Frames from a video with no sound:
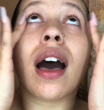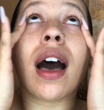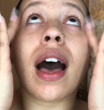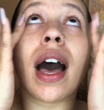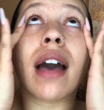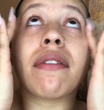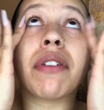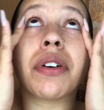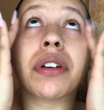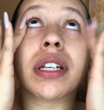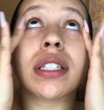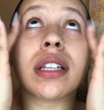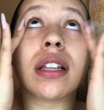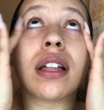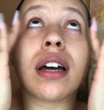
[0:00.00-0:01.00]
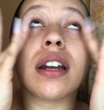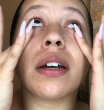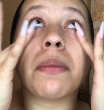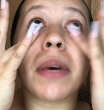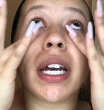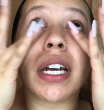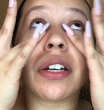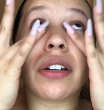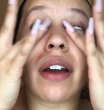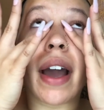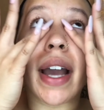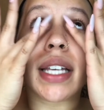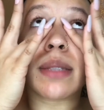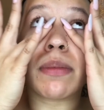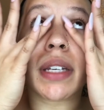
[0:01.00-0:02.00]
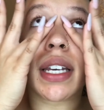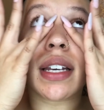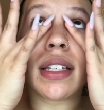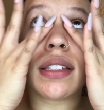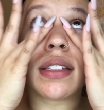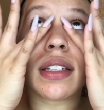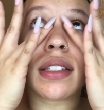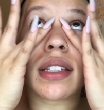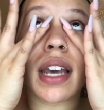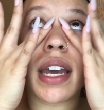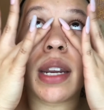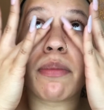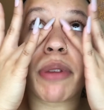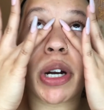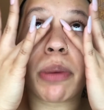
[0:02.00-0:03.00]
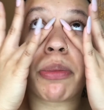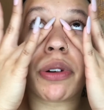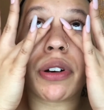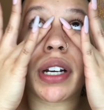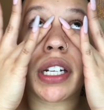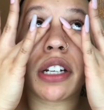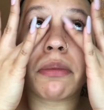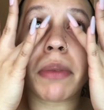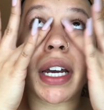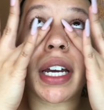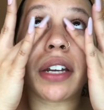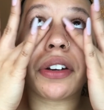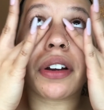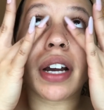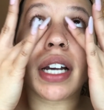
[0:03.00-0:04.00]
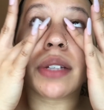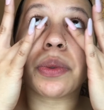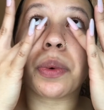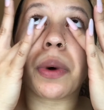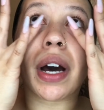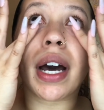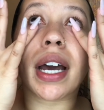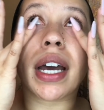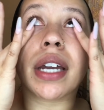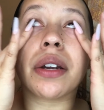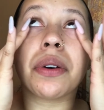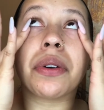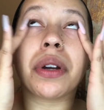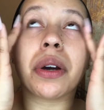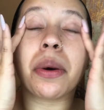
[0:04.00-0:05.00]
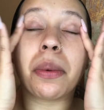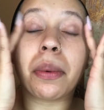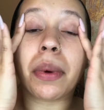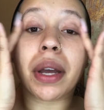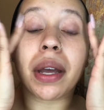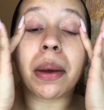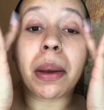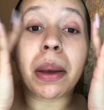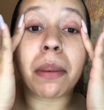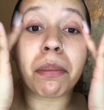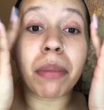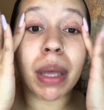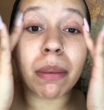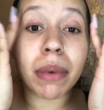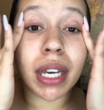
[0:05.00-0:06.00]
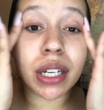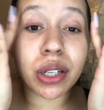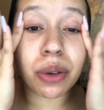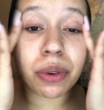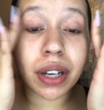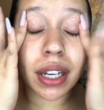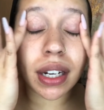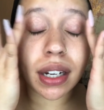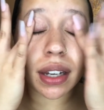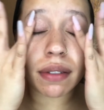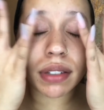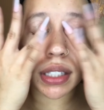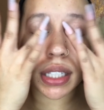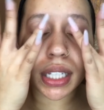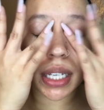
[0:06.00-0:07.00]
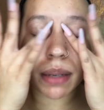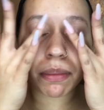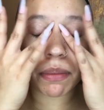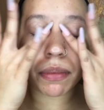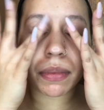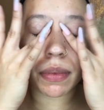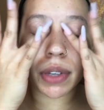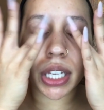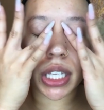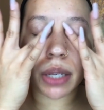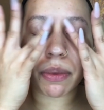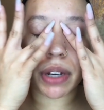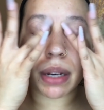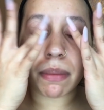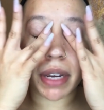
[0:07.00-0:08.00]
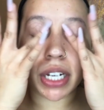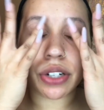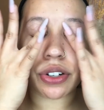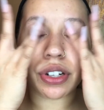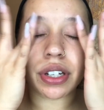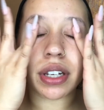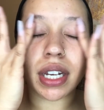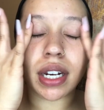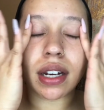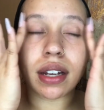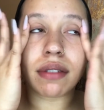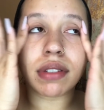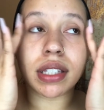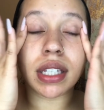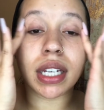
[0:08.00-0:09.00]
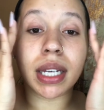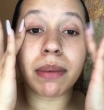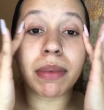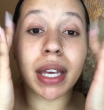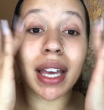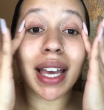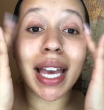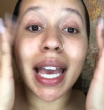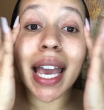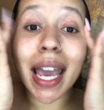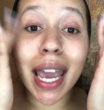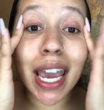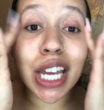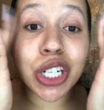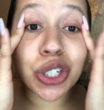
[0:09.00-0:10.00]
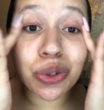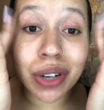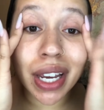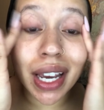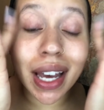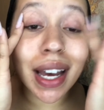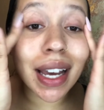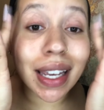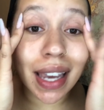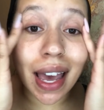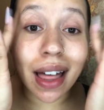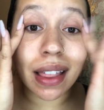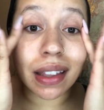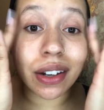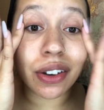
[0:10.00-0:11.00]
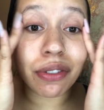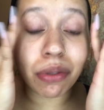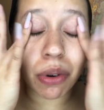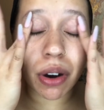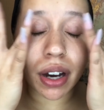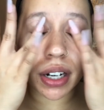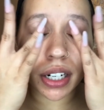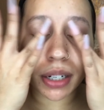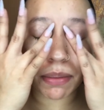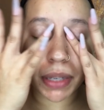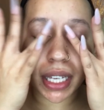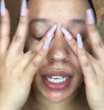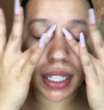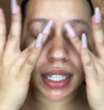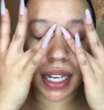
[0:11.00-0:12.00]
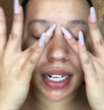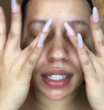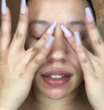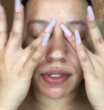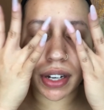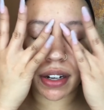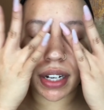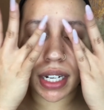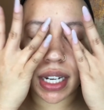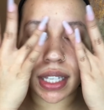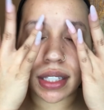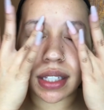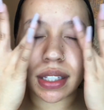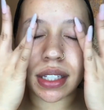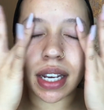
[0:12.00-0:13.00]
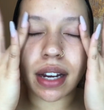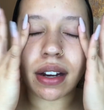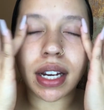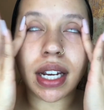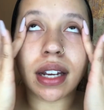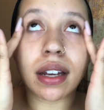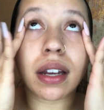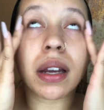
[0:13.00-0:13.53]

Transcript: I focus a lot on my under eyes because it's kind of purple under my under eyes. Why, I don't know. Maybe I don't get enough sleep. You want to make sure you get enough sleep. And drink a gallon of water because that is very necessary.